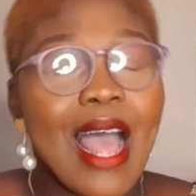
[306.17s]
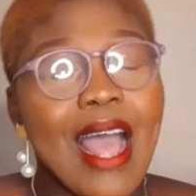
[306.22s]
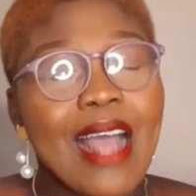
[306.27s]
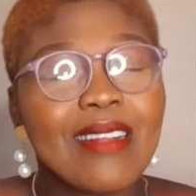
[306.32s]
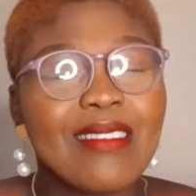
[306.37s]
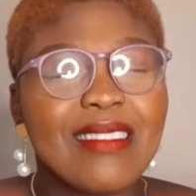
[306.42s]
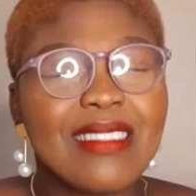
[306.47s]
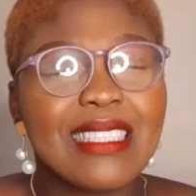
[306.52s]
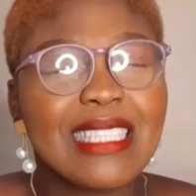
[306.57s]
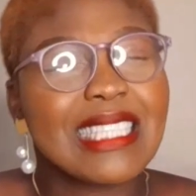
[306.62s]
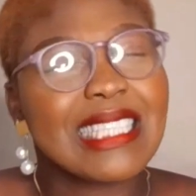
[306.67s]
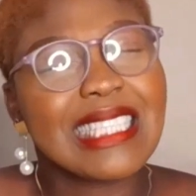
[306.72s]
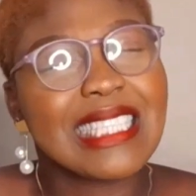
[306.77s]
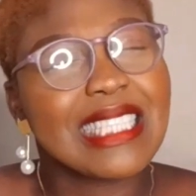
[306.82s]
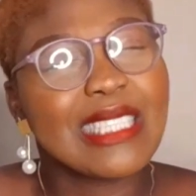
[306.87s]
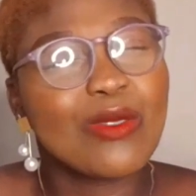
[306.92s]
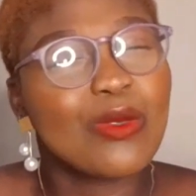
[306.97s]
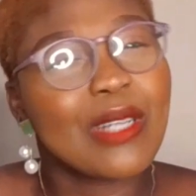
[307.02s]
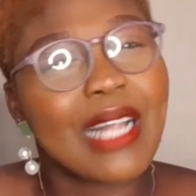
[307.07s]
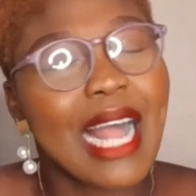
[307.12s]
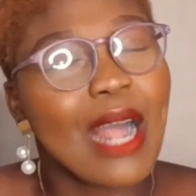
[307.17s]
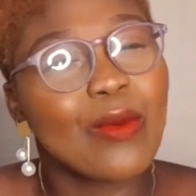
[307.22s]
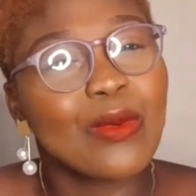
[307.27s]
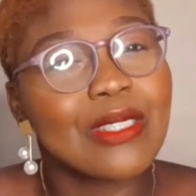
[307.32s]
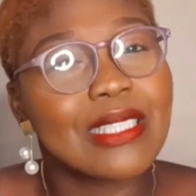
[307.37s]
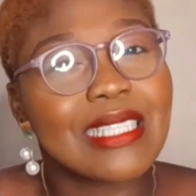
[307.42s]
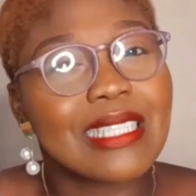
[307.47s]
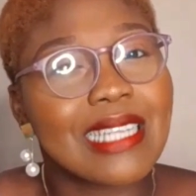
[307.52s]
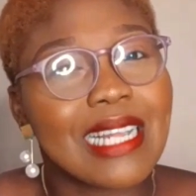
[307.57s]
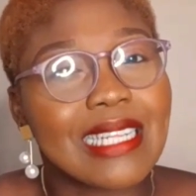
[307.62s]
well, I
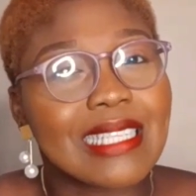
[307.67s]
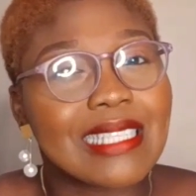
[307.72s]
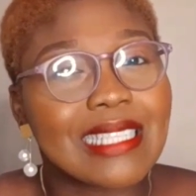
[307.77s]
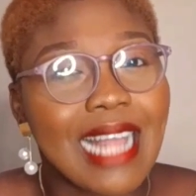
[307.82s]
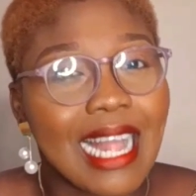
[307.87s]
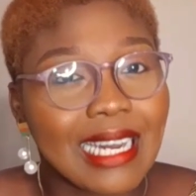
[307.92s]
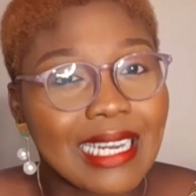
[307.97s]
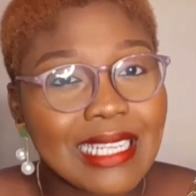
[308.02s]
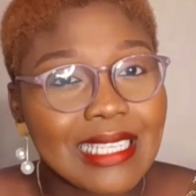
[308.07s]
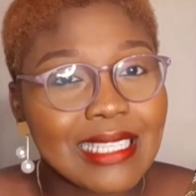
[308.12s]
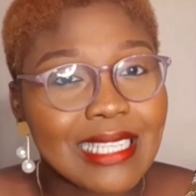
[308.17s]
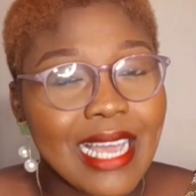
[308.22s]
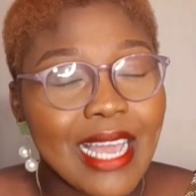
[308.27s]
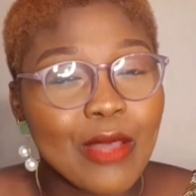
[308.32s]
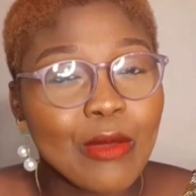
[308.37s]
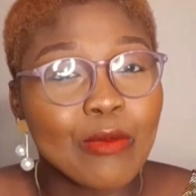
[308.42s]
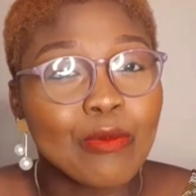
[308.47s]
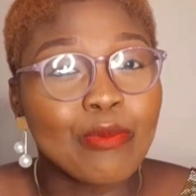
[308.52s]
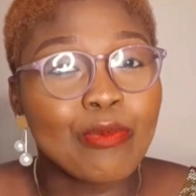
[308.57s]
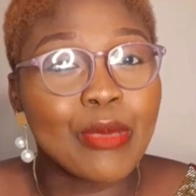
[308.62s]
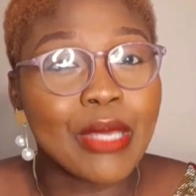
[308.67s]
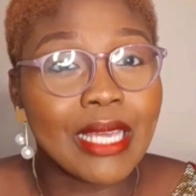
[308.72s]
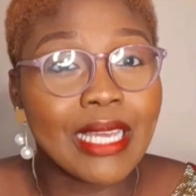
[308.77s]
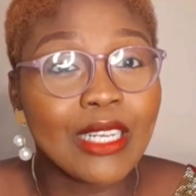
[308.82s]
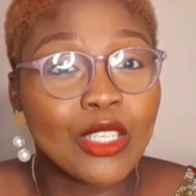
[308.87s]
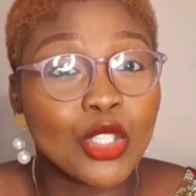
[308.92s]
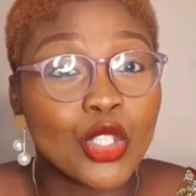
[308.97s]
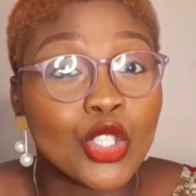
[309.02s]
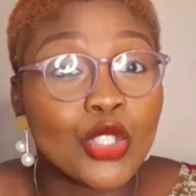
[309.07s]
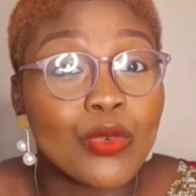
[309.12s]
wouldn't exactly say
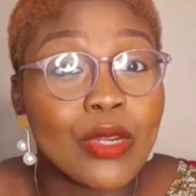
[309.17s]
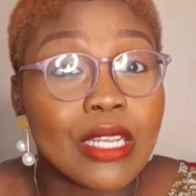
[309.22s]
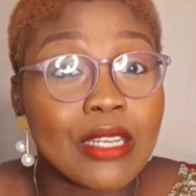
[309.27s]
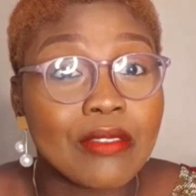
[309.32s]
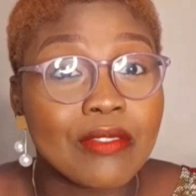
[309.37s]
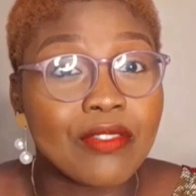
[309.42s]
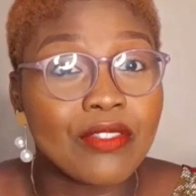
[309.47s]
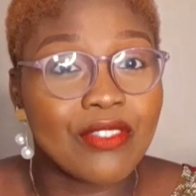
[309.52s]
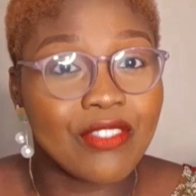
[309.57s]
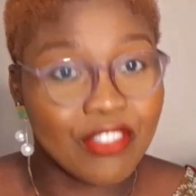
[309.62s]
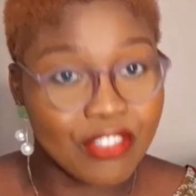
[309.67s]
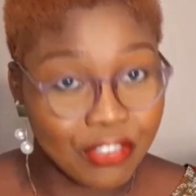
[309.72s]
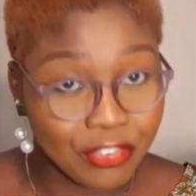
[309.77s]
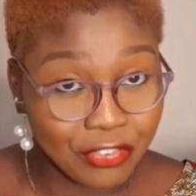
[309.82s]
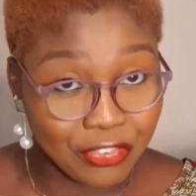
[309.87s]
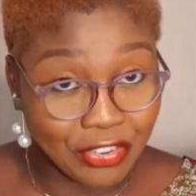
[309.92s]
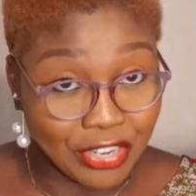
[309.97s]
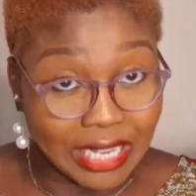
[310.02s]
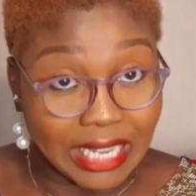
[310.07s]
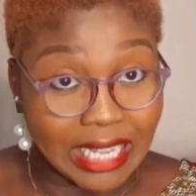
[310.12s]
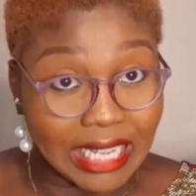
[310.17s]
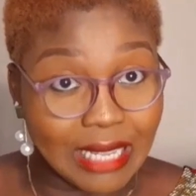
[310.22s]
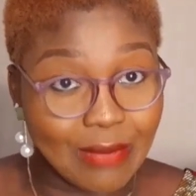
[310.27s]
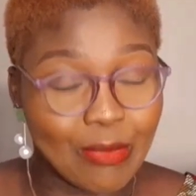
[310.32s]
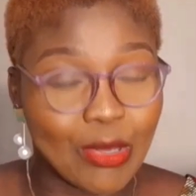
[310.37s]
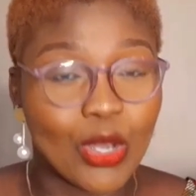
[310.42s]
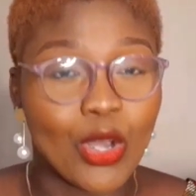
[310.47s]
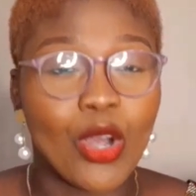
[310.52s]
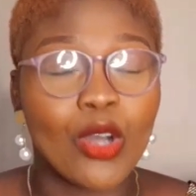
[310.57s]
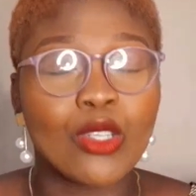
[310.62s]
being trigger free,
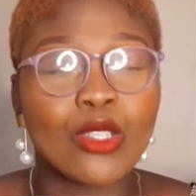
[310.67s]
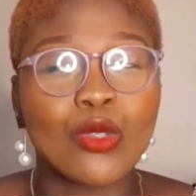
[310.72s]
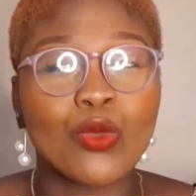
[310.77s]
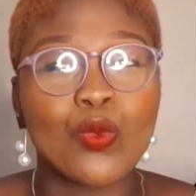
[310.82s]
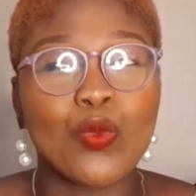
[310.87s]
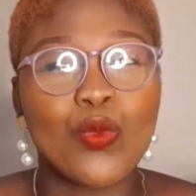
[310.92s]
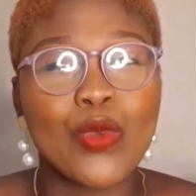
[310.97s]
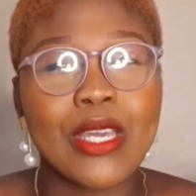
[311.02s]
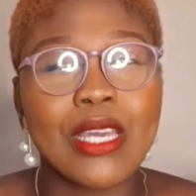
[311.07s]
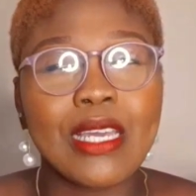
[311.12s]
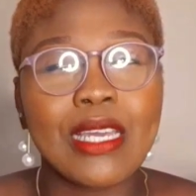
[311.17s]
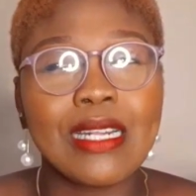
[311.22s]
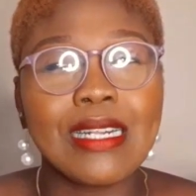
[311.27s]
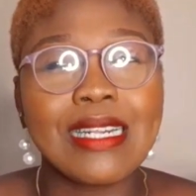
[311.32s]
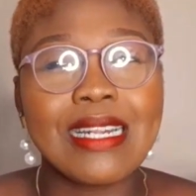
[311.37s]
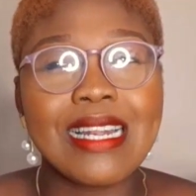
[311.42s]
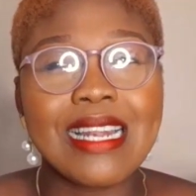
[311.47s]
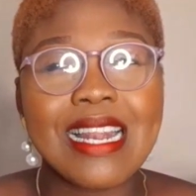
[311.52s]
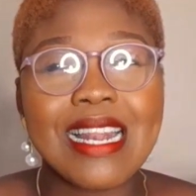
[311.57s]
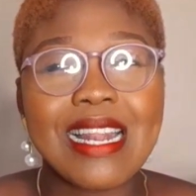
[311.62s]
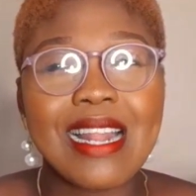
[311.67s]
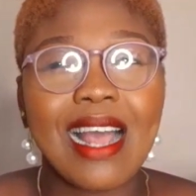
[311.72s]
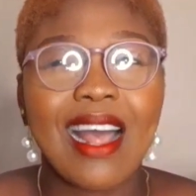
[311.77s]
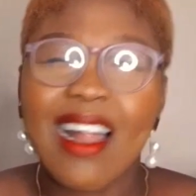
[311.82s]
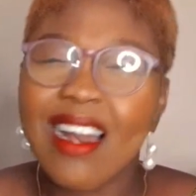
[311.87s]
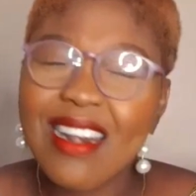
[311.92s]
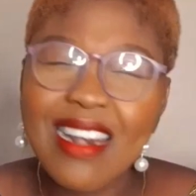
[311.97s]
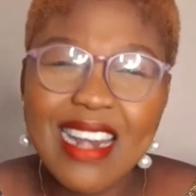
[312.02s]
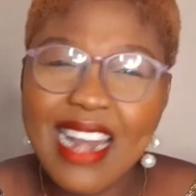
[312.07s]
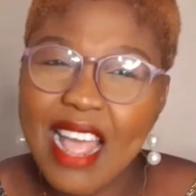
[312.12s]
because we
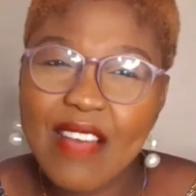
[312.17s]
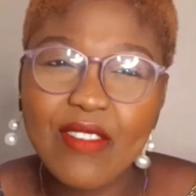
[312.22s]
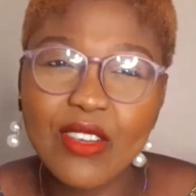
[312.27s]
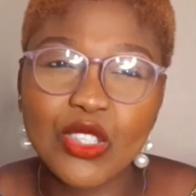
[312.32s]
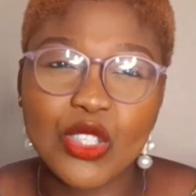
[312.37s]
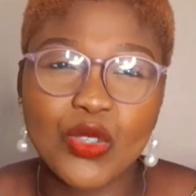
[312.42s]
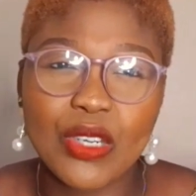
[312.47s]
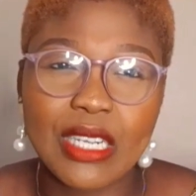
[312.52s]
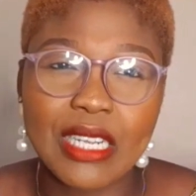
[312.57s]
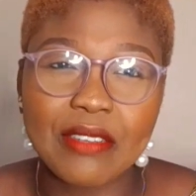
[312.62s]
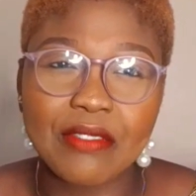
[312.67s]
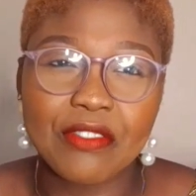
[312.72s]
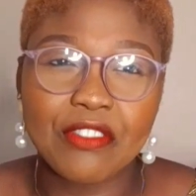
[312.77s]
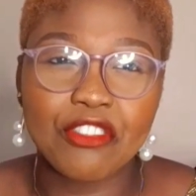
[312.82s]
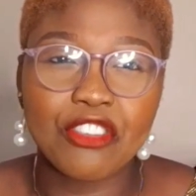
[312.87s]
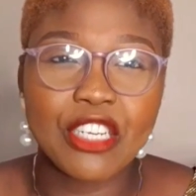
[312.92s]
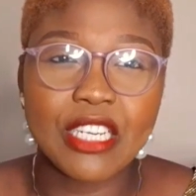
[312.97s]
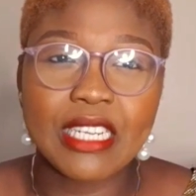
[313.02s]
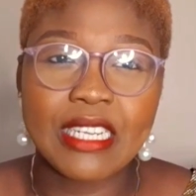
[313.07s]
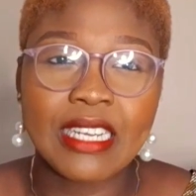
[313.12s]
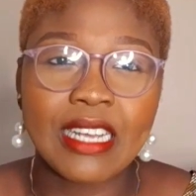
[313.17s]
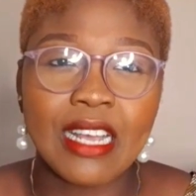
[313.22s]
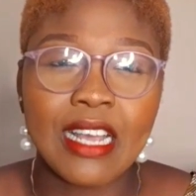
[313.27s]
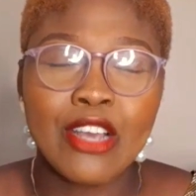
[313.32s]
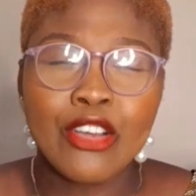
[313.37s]
are never trigger free.